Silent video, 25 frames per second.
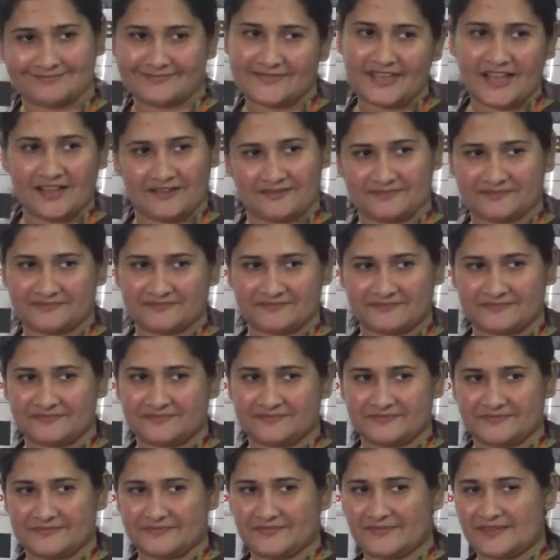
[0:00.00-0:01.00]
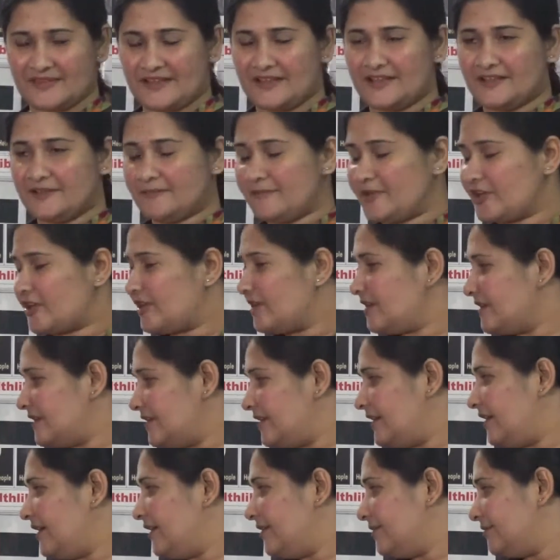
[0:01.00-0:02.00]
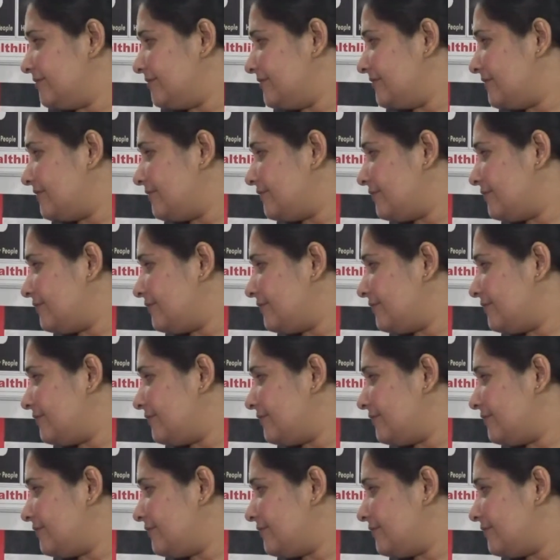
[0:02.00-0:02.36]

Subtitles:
yeah, because